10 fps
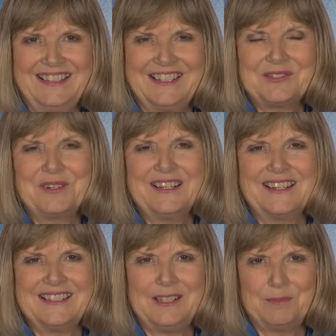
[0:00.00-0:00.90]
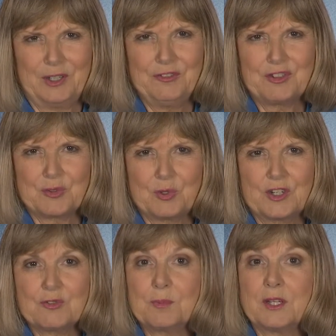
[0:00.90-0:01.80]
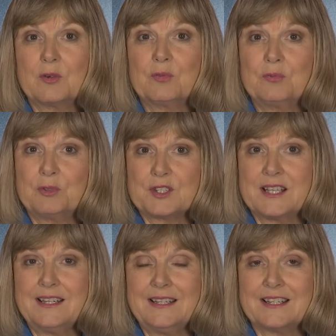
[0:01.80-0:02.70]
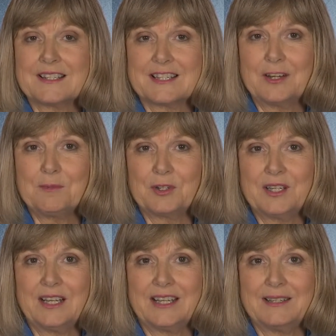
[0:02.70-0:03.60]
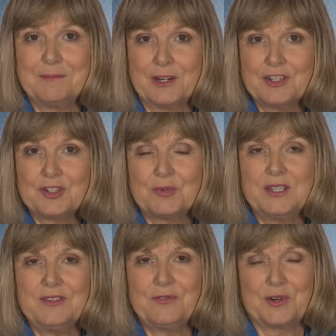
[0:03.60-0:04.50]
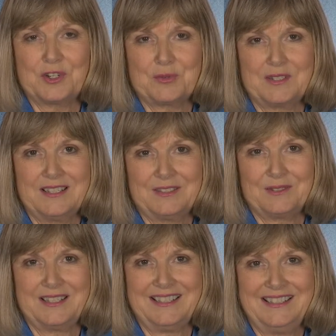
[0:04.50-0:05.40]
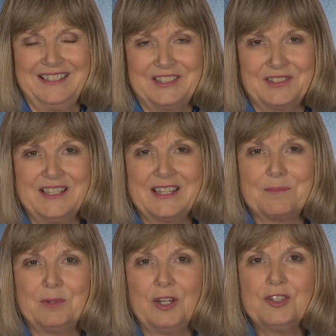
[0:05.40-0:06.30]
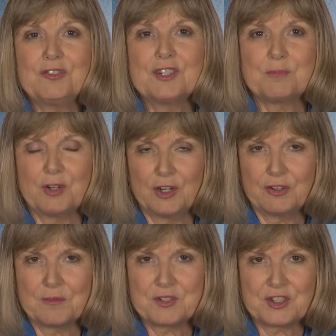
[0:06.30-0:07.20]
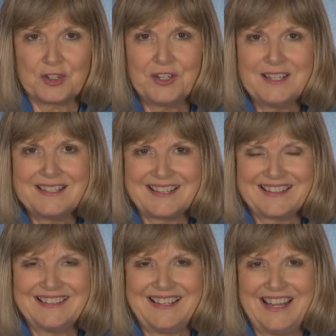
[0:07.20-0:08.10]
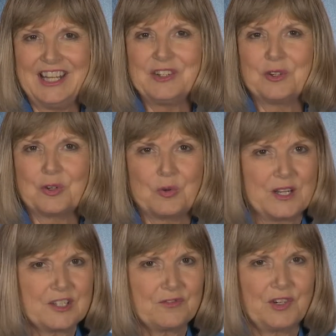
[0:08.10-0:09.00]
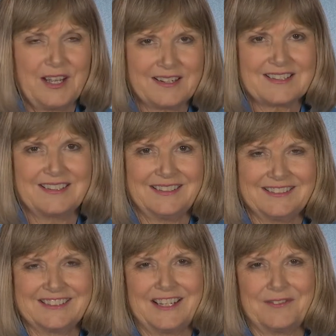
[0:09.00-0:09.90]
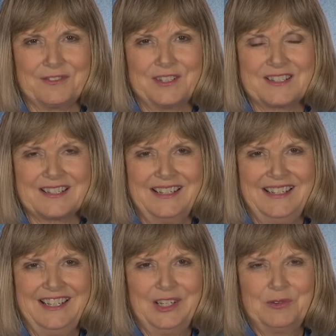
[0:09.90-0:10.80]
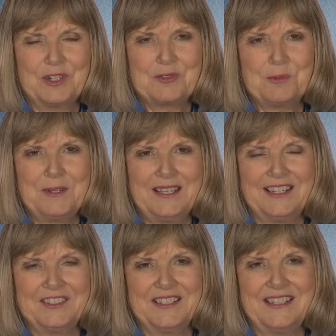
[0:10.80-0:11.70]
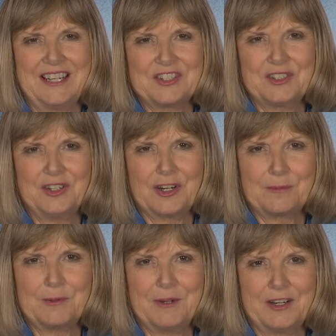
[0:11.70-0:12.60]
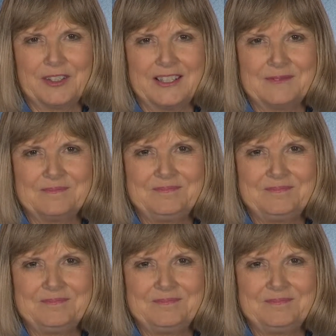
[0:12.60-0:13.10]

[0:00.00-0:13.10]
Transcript: The 2019 Baldrige Awards will be presented at a ceremony on March 24, 2020, during the Baldrige Program's 32nd Annual Quest for Excellence Conference, which will be held in National Harbor, Maryland.